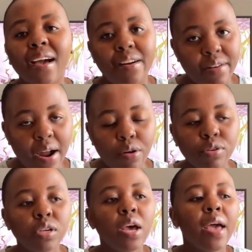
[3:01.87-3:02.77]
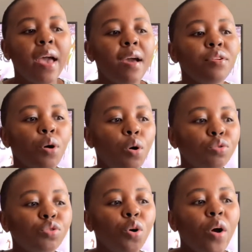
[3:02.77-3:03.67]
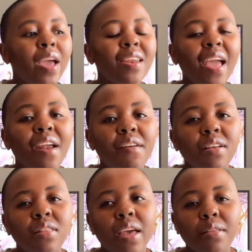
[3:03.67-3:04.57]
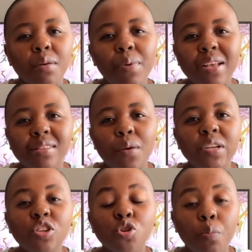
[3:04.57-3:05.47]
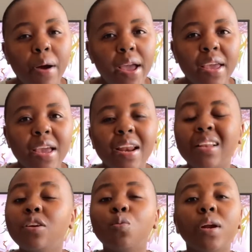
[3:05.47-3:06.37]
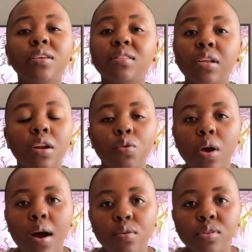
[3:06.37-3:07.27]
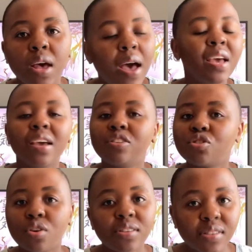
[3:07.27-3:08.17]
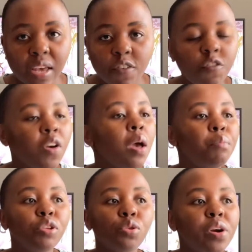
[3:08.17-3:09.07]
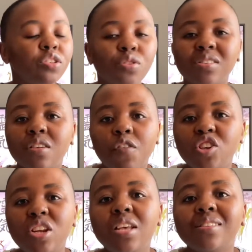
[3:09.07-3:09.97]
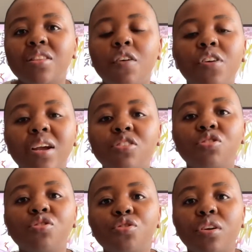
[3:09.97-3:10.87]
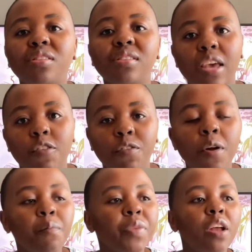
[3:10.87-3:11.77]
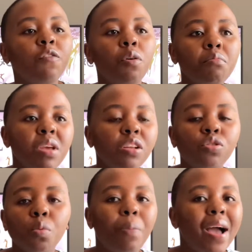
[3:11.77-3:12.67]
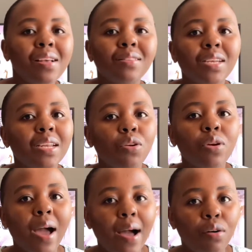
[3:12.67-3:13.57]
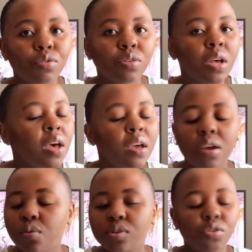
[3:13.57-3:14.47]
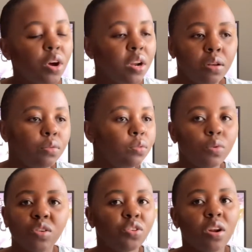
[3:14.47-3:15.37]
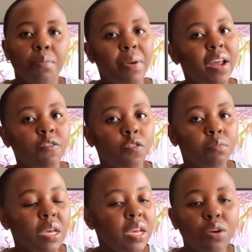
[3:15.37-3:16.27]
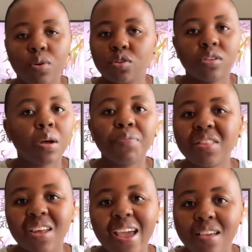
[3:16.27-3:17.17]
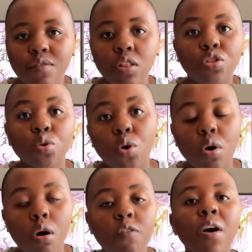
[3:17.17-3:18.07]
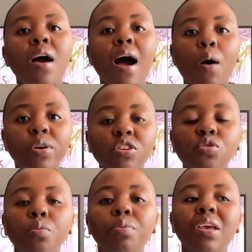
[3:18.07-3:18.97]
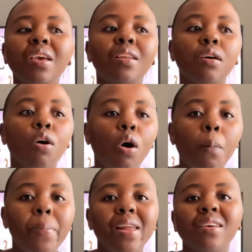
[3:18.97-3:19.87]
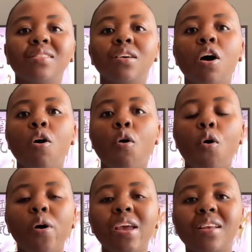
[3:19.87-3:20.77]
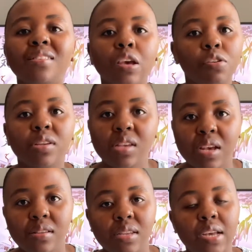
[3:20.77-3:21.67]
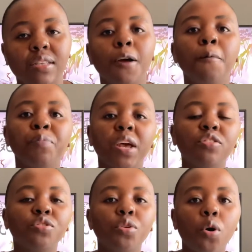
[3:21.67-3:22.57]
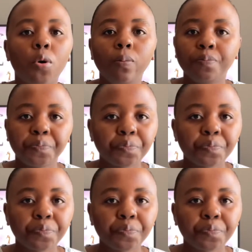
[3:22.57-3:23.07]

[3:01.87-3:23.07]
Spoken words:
around, and also an area, the place that I wanted to buy in, I didn't want a standalone house. It's not safe. Pretoria is not safe. Actually, South Africa is just not safe. And for me to buy a standalone house, it was not a plan for me. It was not something that I even thought of. I wanted to be in a complex or in a security estate. And so